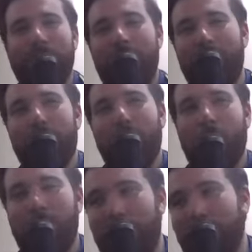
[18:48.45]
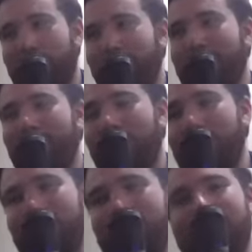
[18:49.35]
right and wrong referee
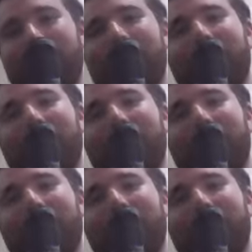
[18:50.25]
calls. I mean,